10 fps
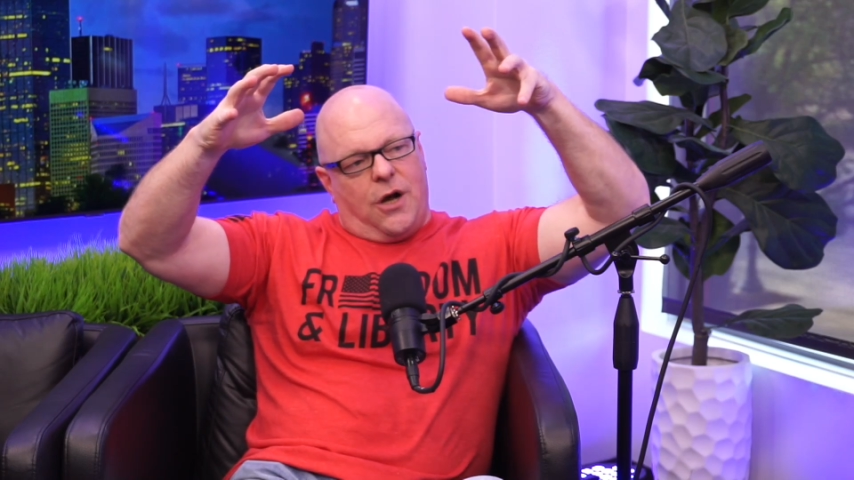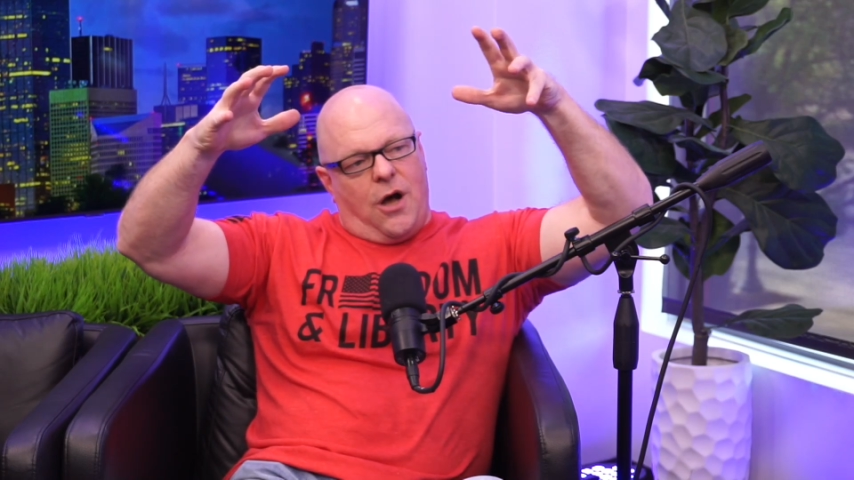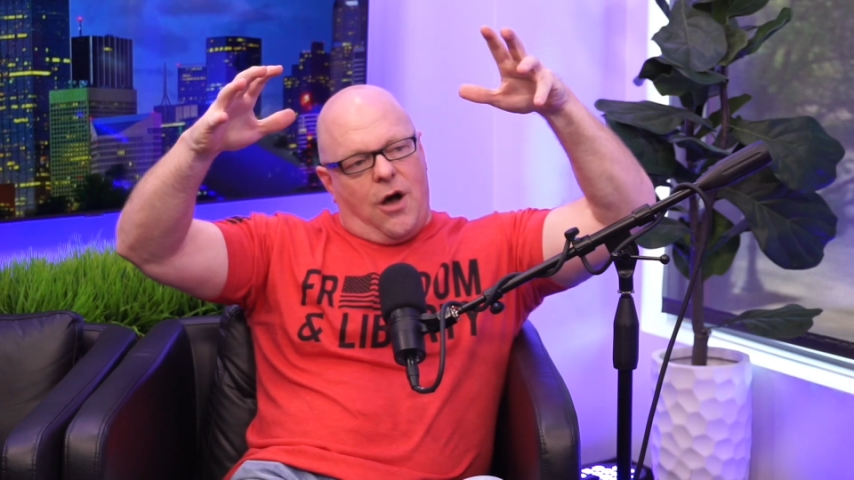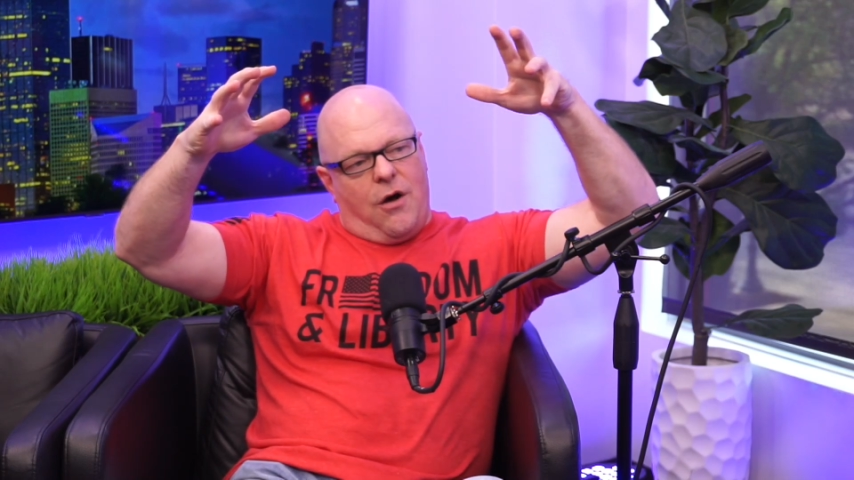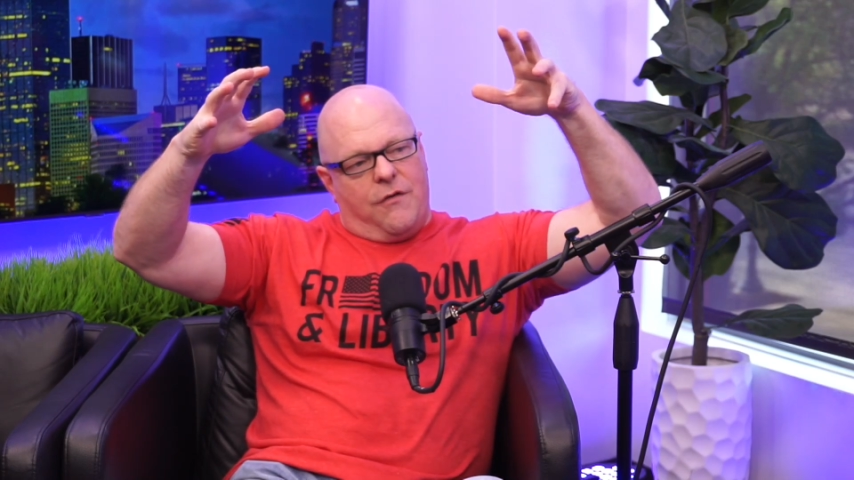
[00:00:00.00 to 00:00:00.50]

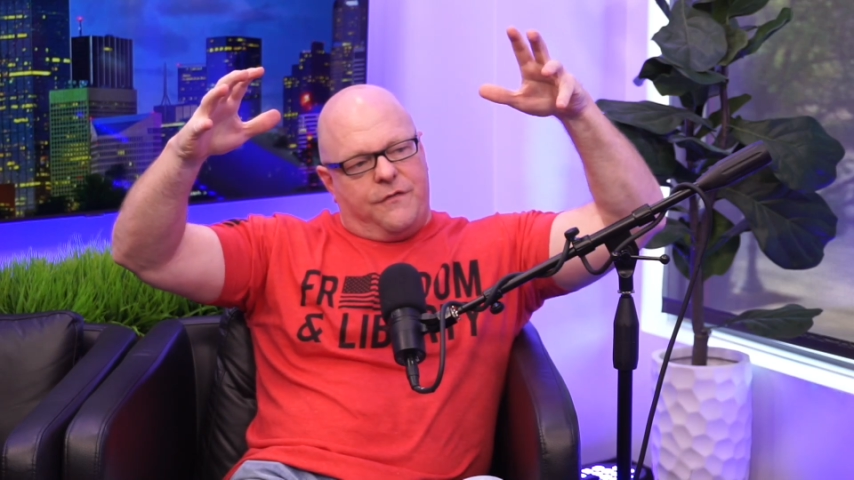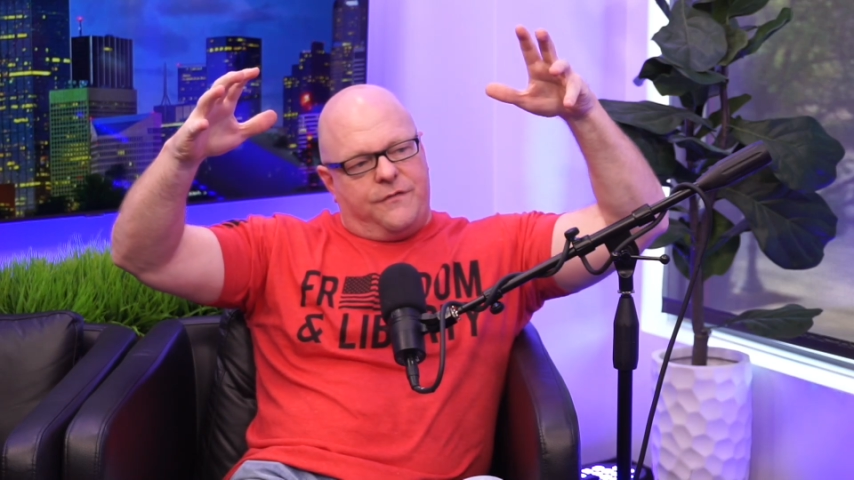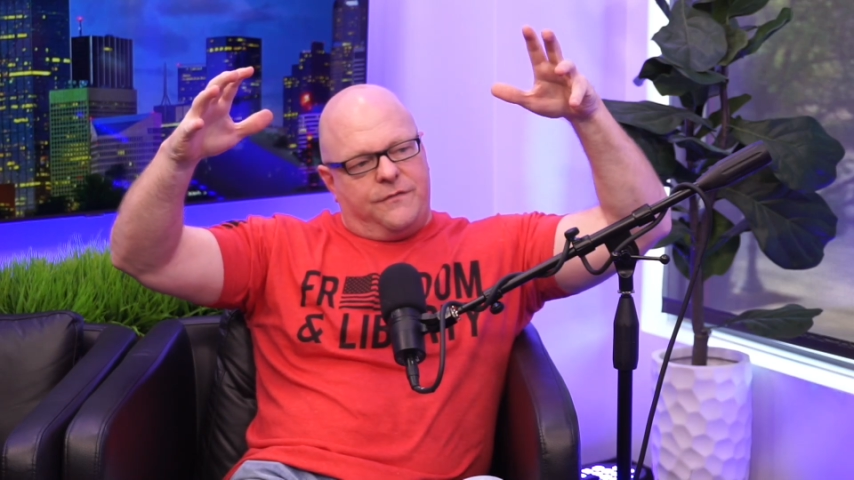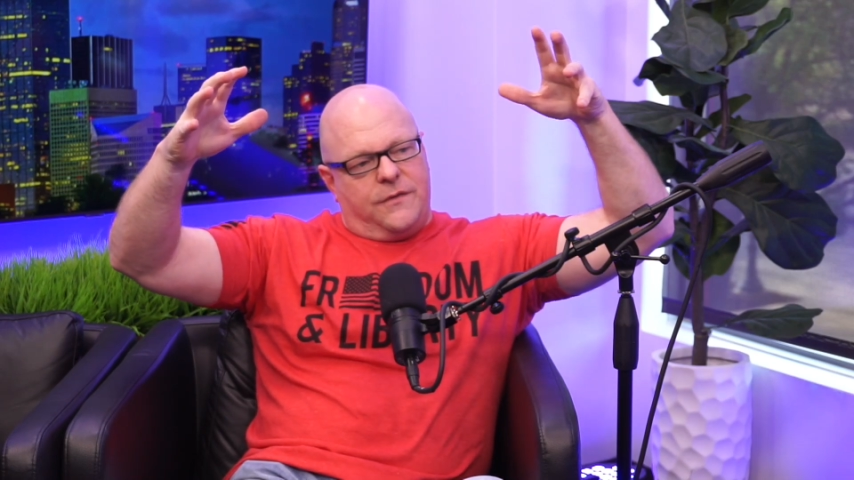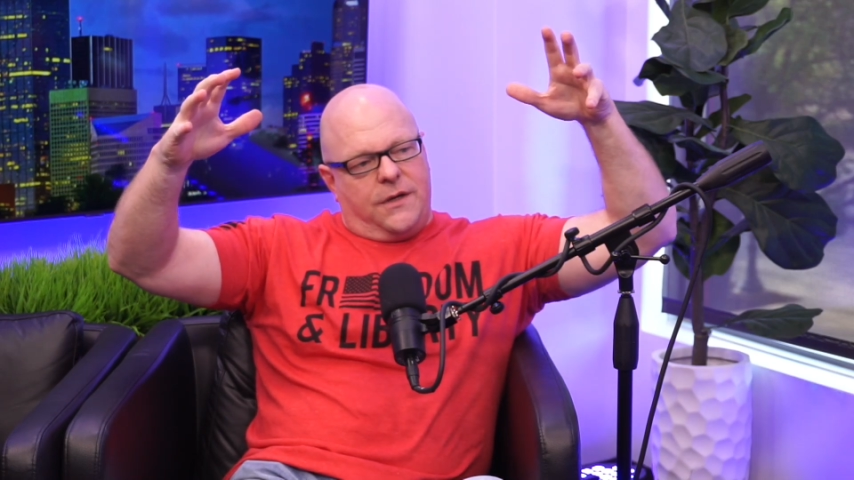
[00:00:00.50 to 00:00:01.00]

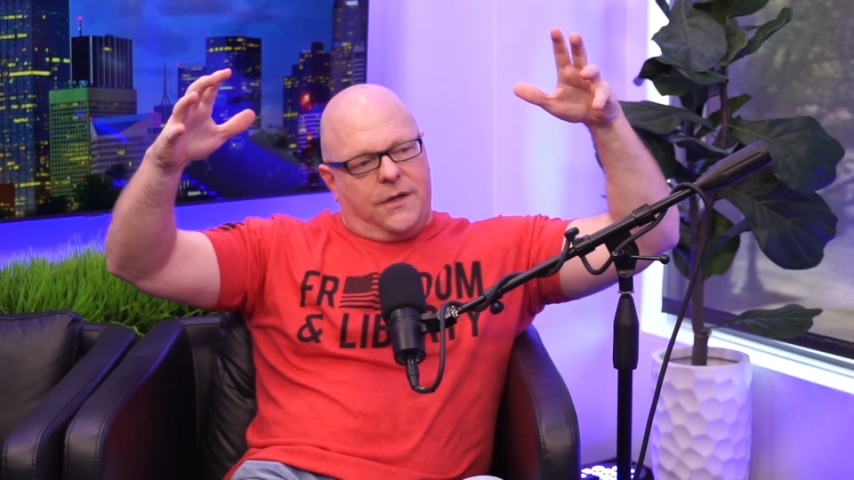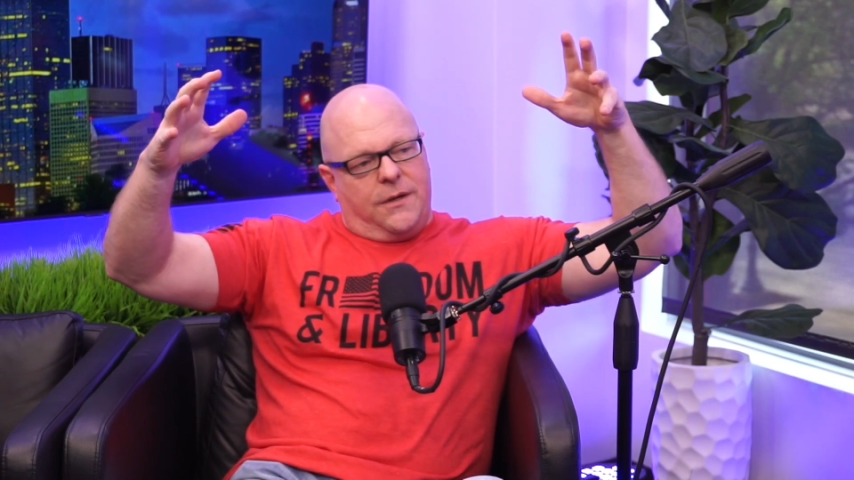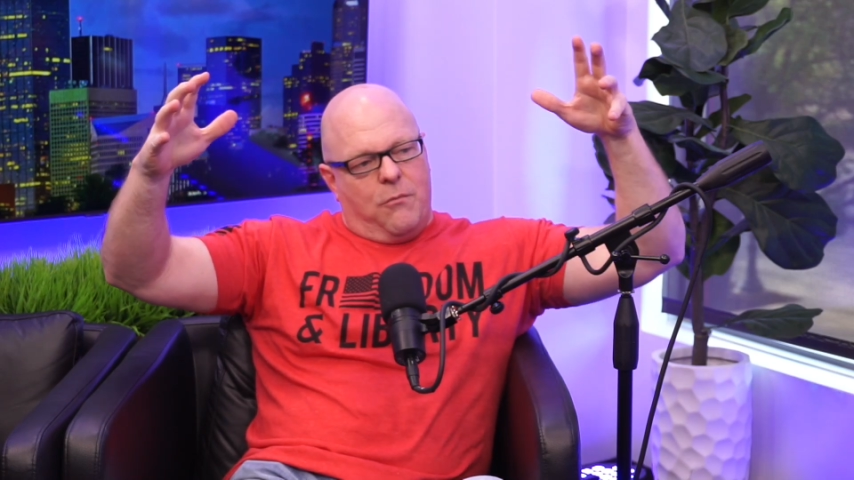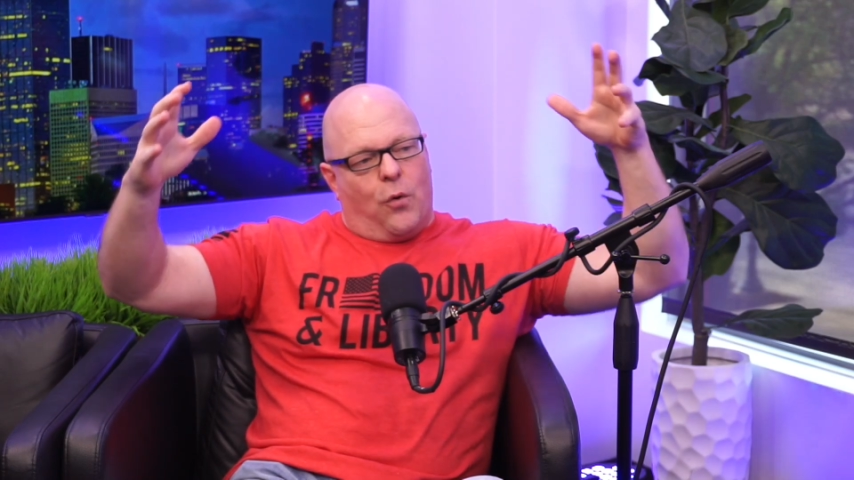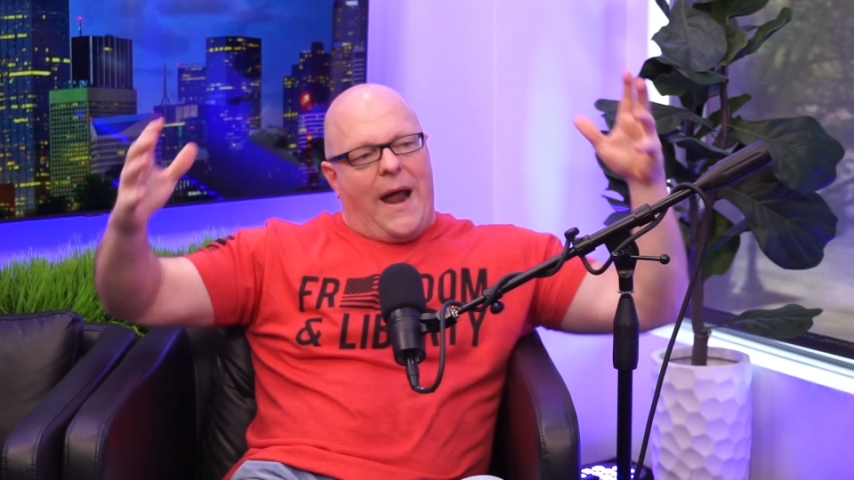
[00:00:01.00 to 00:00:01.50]
of
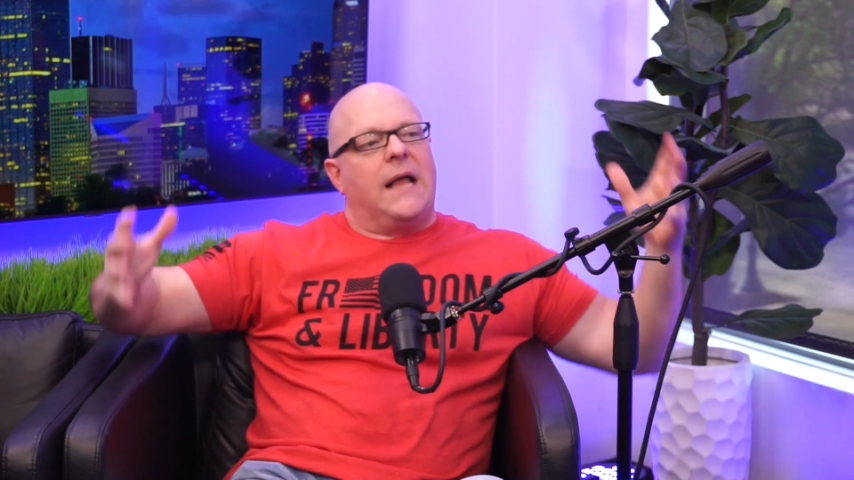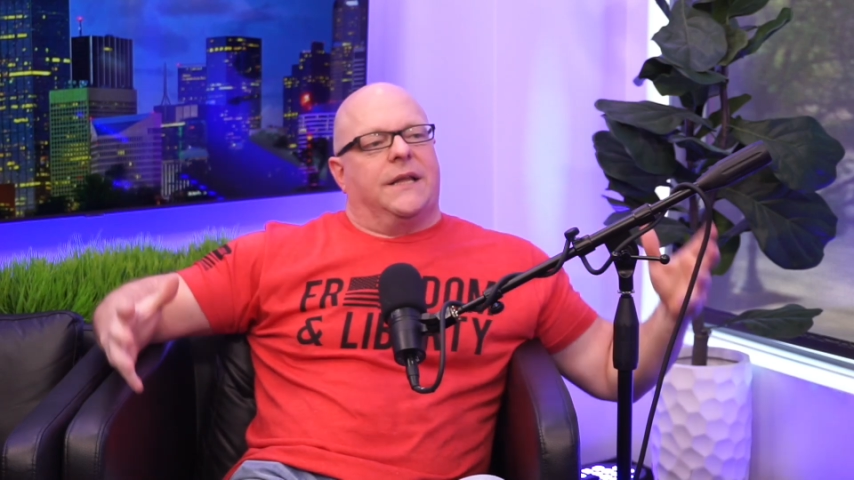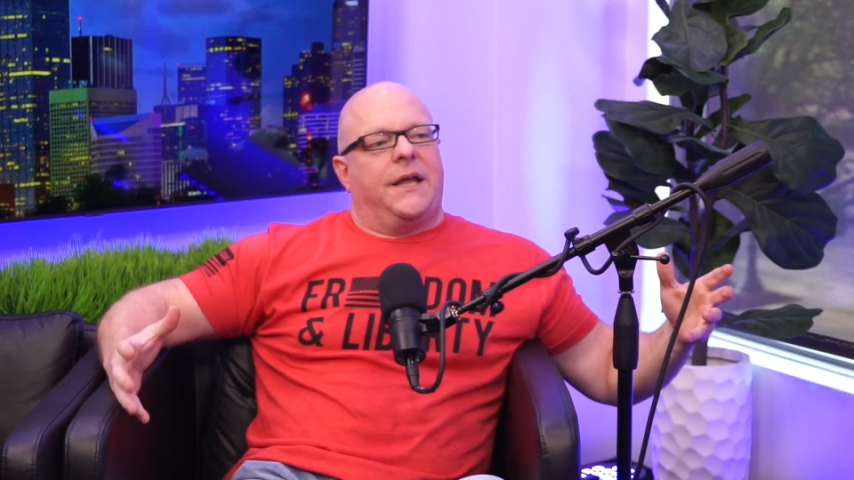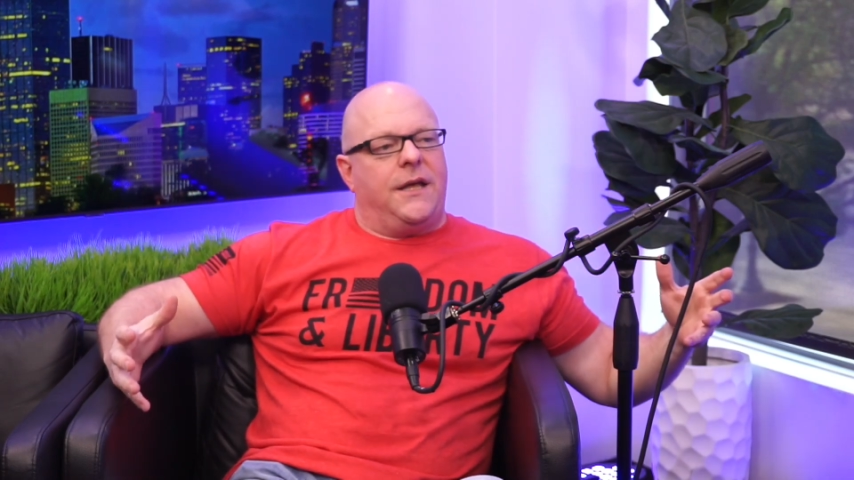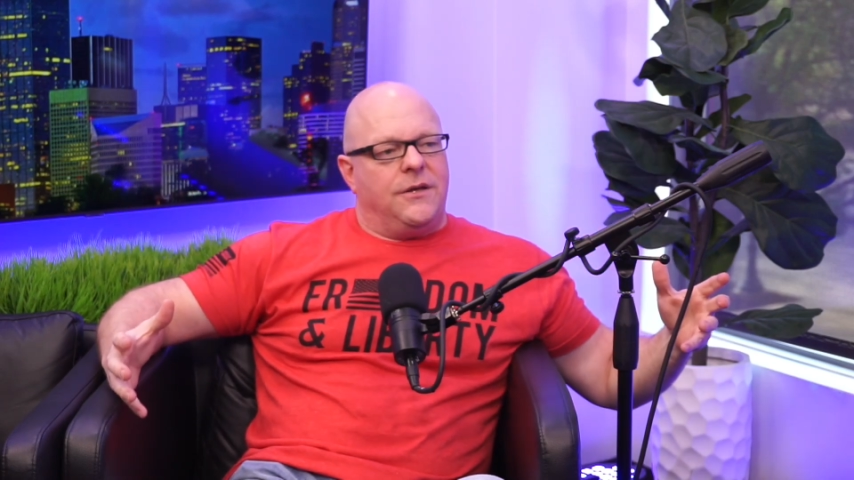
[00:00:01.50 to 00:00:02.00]
morality.